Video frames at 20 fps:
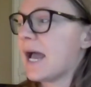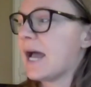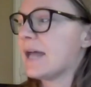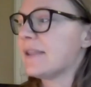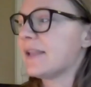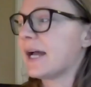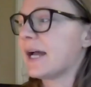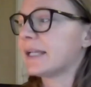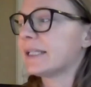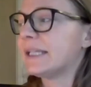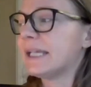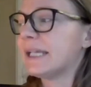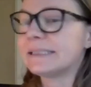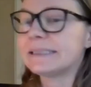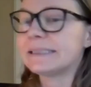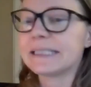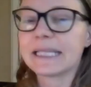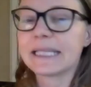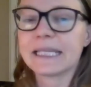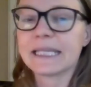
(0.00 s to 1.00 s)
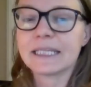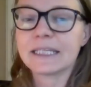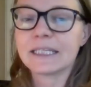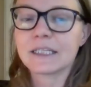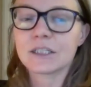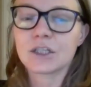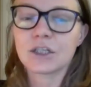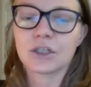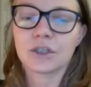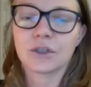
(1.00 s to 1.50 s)
And that gets
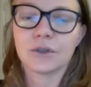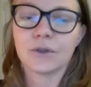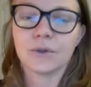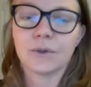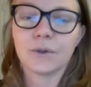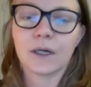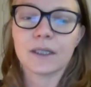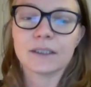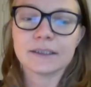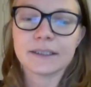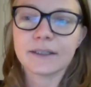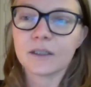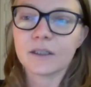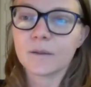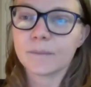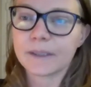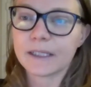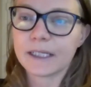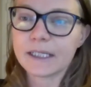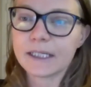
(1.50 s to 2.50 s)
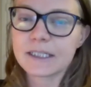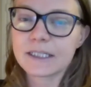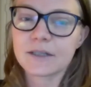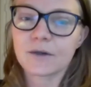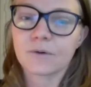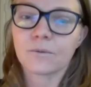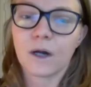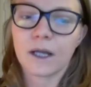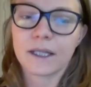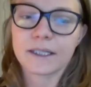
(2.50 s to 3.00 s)
into a little bit
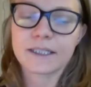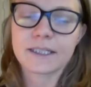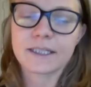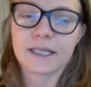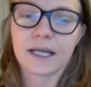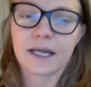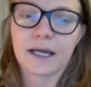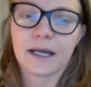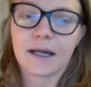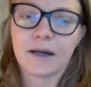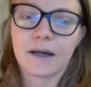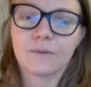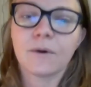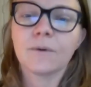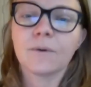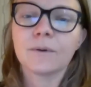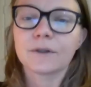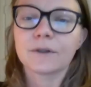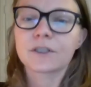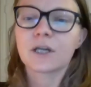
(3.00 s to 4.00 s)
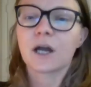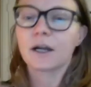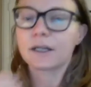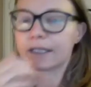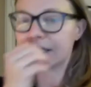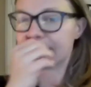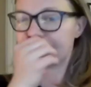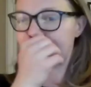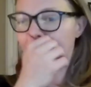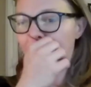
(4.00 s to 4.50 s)
what we were
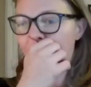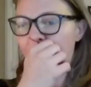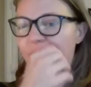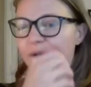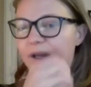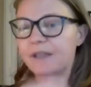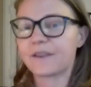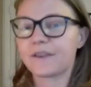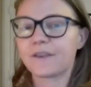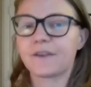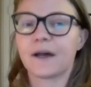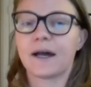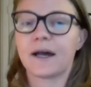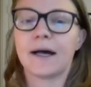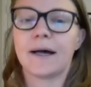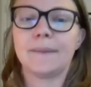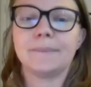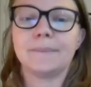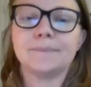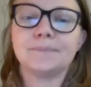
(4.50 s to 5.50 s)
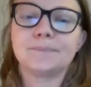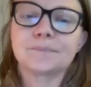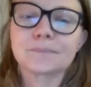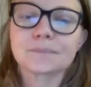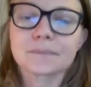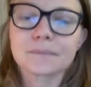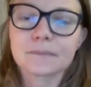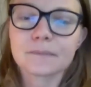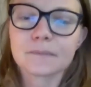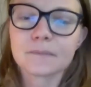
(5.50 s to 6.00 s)
talking about with
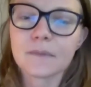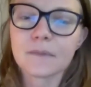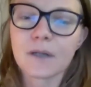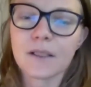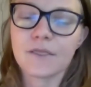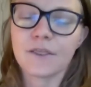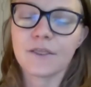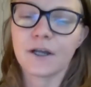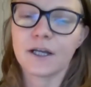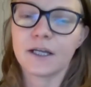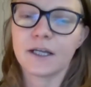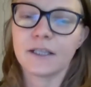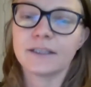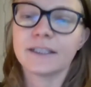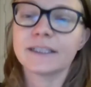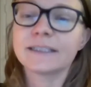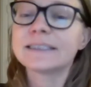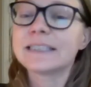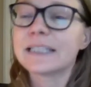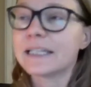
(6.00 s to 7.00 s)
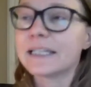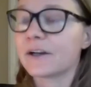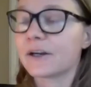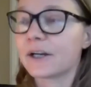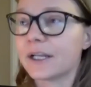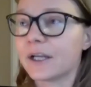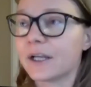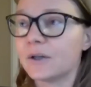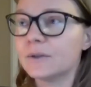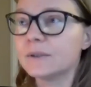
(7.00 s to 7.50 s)
the
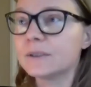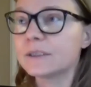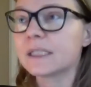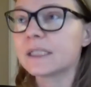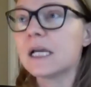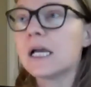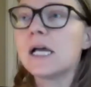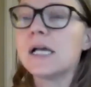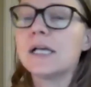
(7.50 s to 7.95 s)
scenarios.